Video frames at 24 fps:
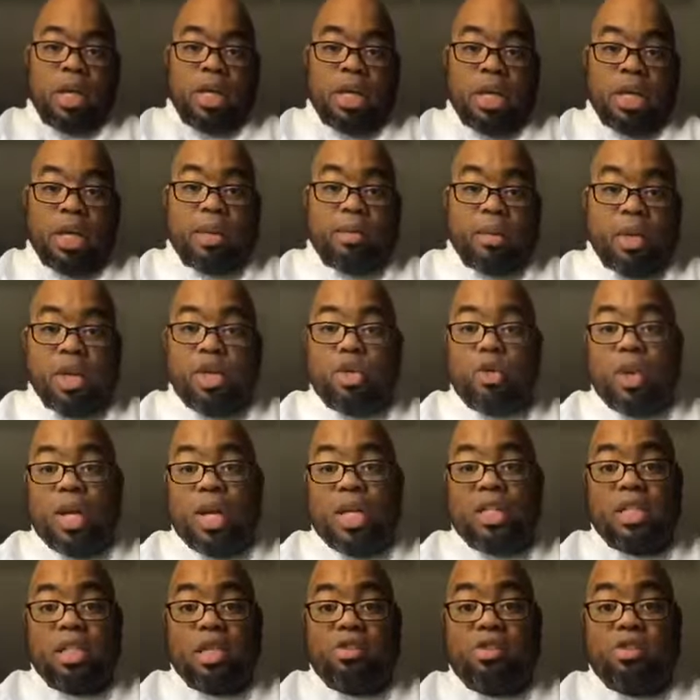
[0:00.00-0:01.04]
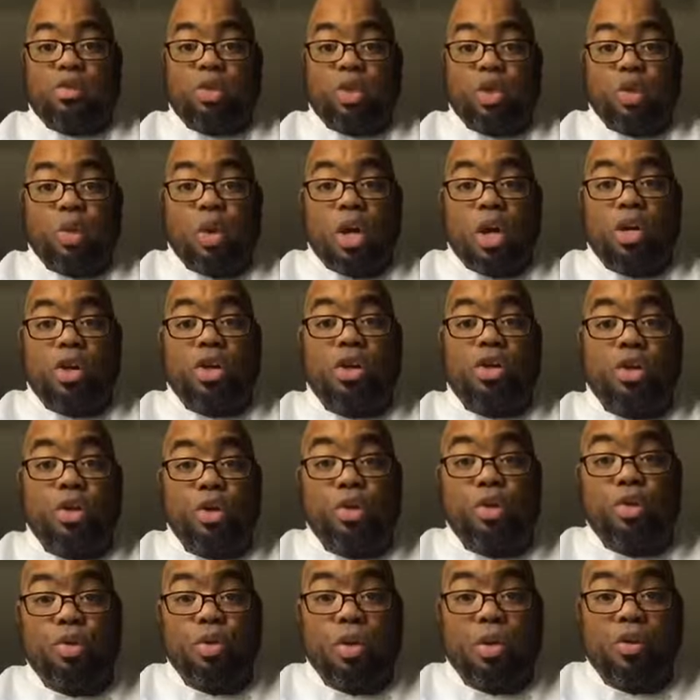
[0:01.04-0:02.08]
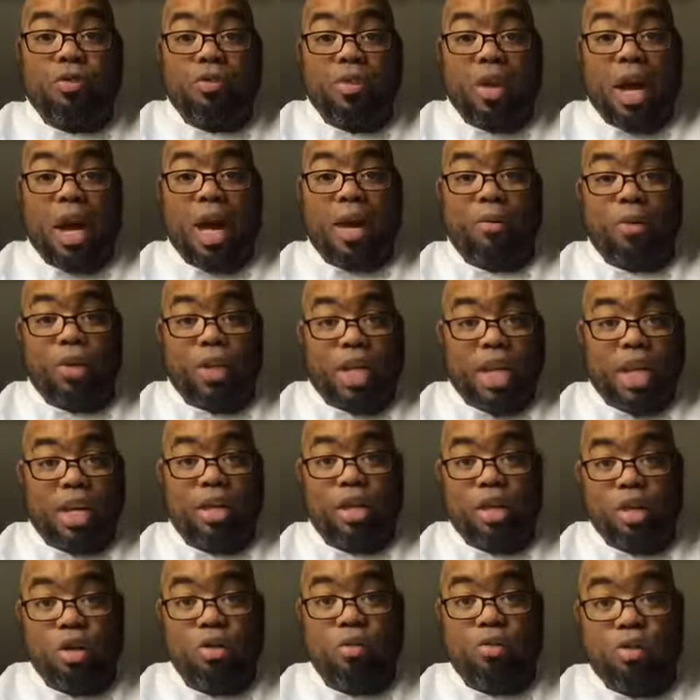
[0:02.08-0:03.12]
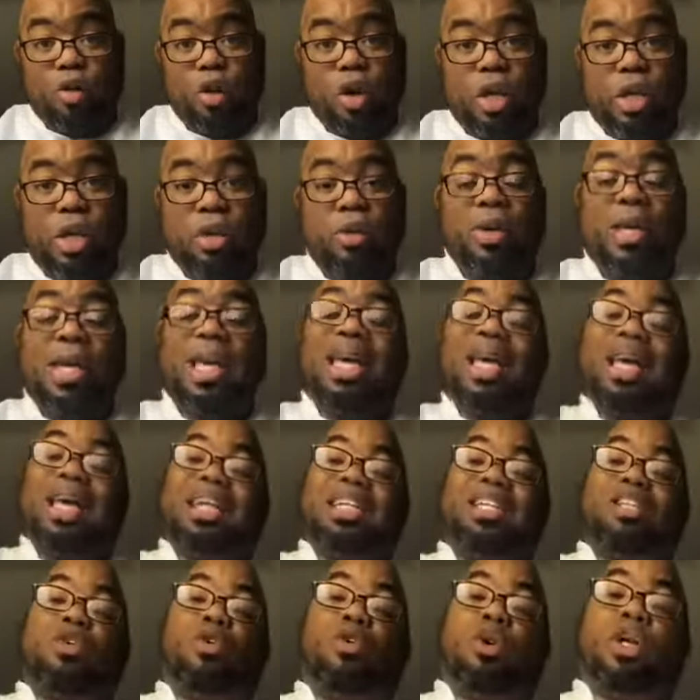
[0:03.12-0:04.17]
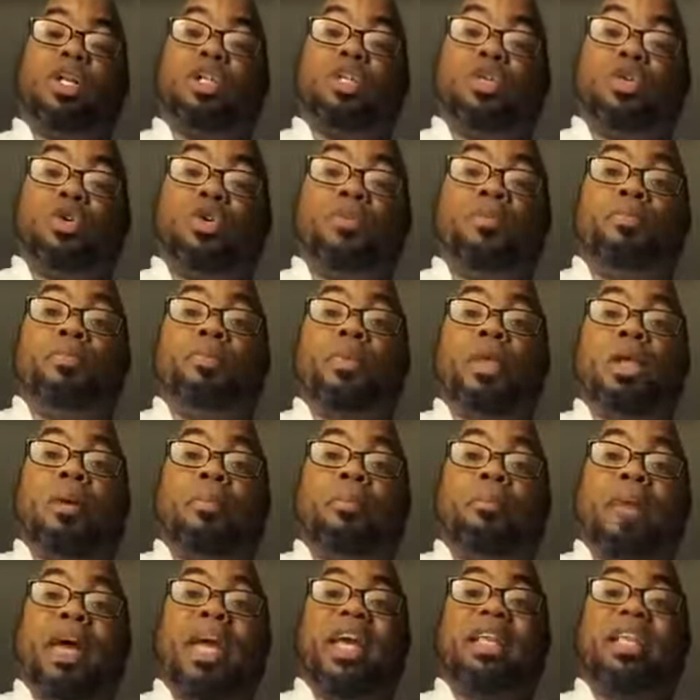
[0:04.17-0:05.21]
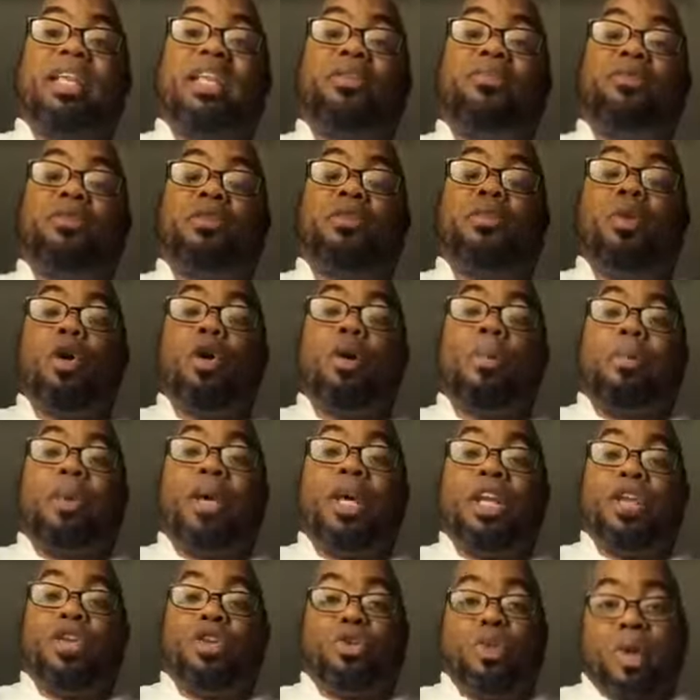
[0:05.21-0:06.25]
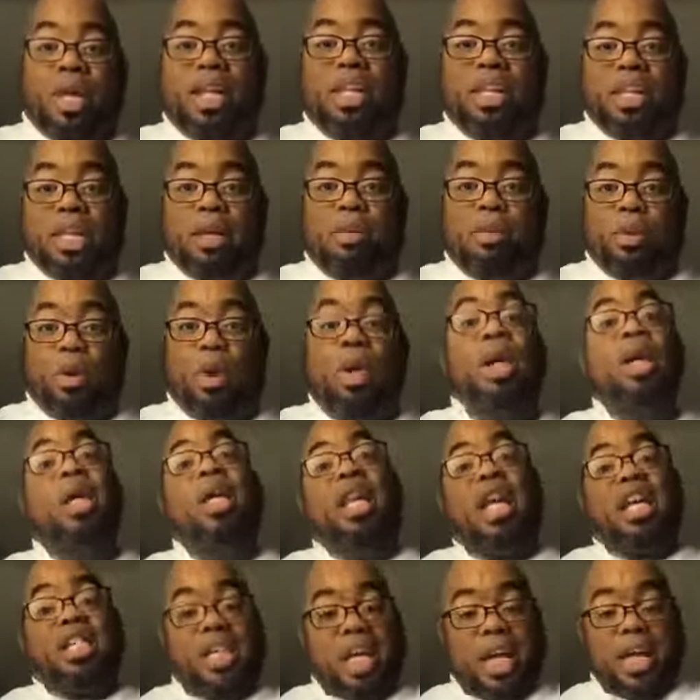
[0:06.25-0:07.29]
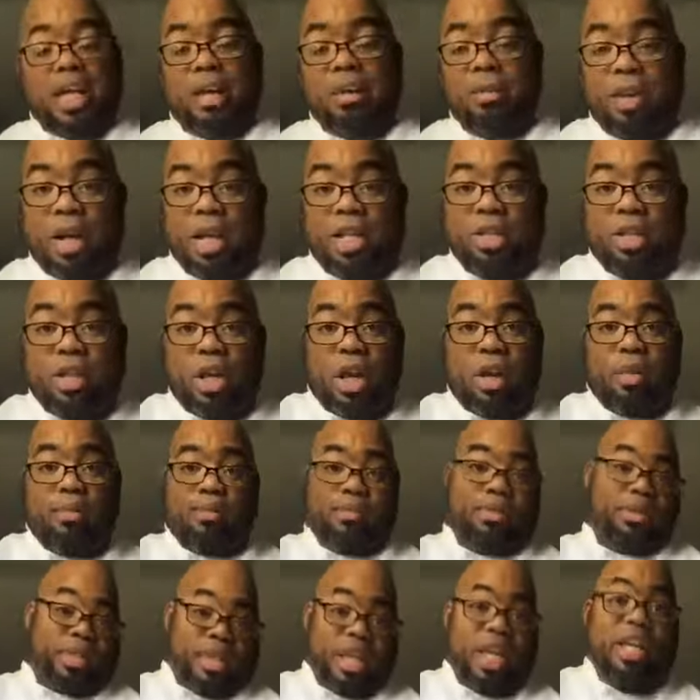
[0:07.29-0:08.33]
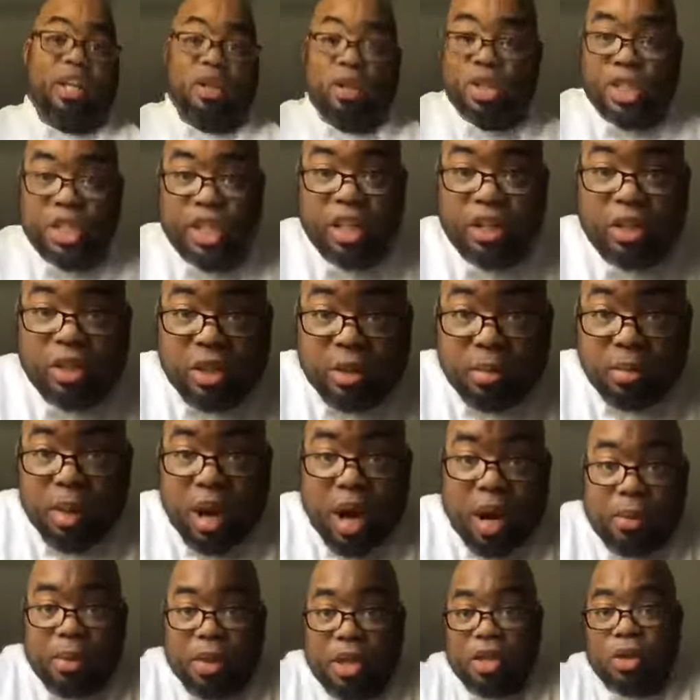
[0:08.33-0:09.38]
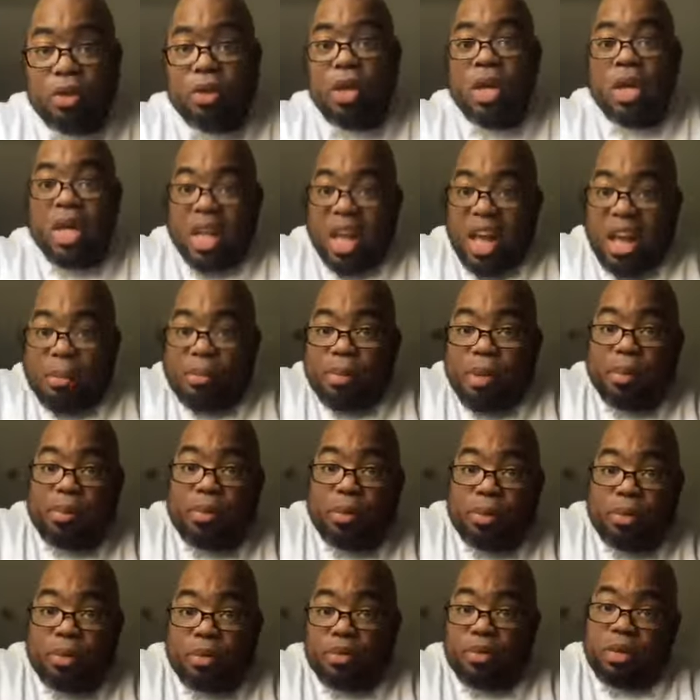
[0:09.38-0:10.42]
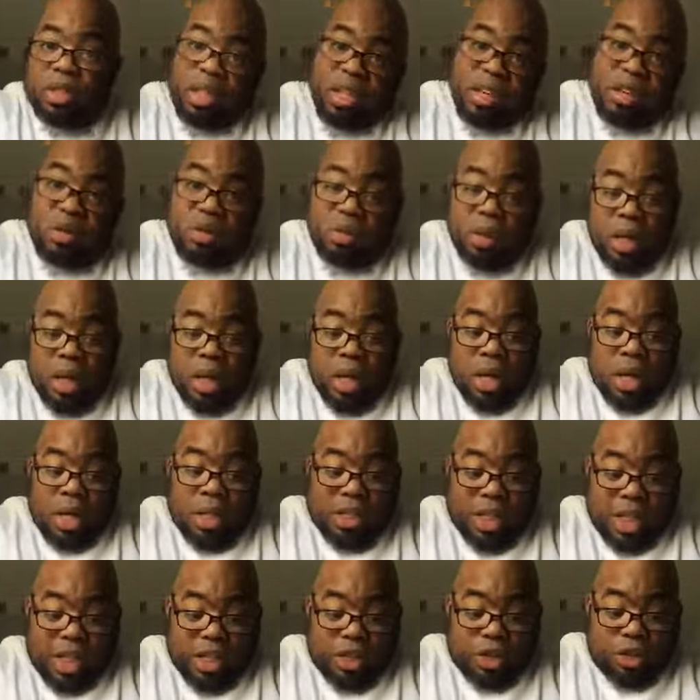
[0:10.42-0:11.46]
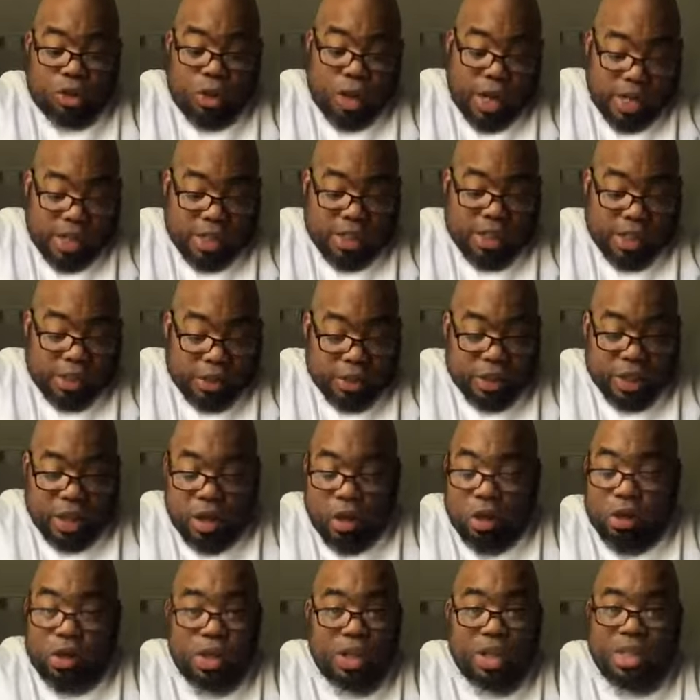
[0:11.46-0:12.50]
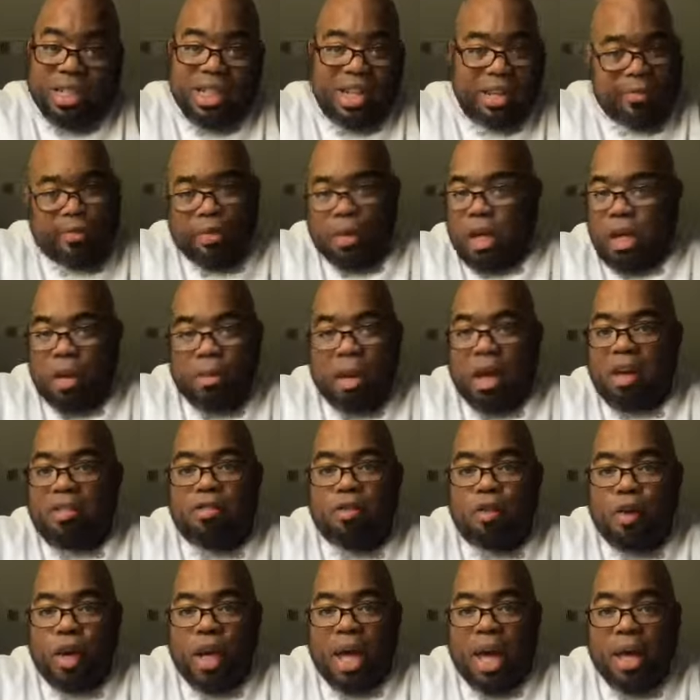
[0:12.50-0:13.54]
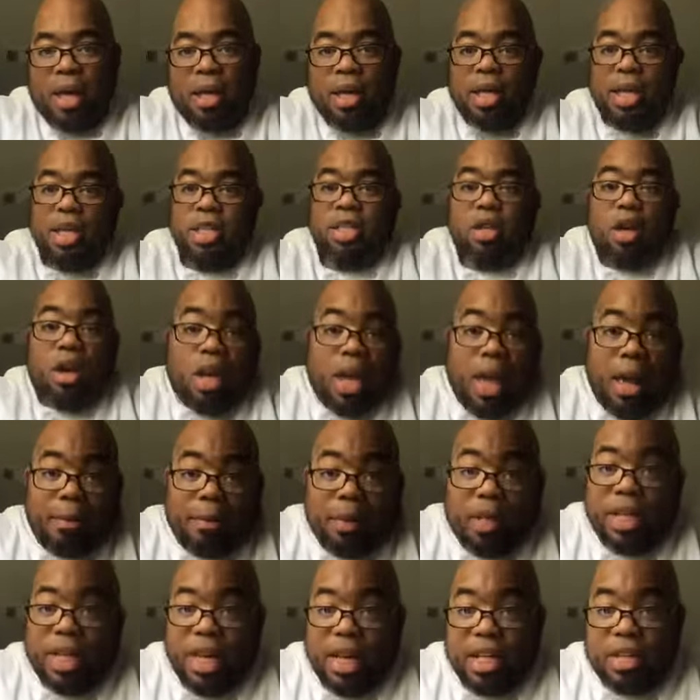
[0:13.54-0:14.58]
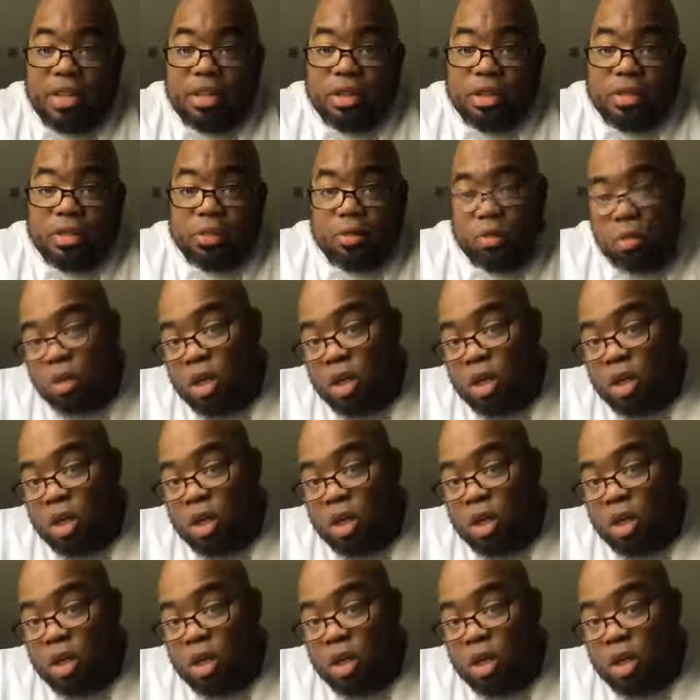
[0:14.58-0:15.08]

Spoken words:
Then I'm going to transition from 200 to 225. What that'll do for you is going to make the smoke penetrate deeper. That's how I get my chop. Yeah, ain't no secrets in barbecue. A lot of people, you know, say there's trade secrets and they hold on stuff. I'm not for that. It's all application.